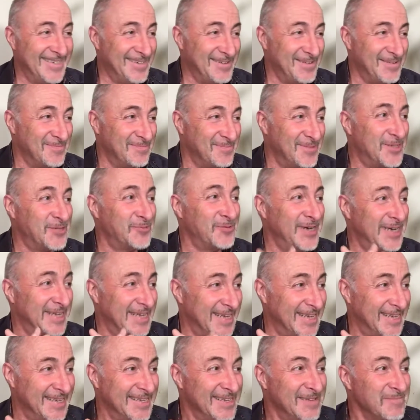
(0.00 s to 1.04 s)
I'm misreading
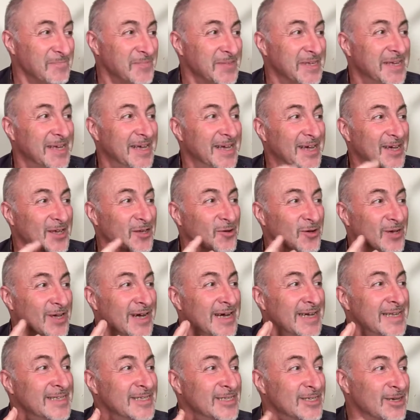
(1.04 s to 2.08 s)
it. Your
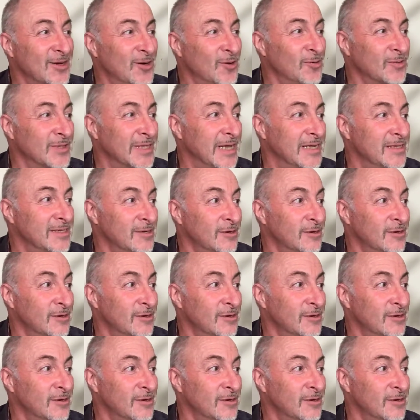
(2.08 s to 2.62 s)
guidance to hold that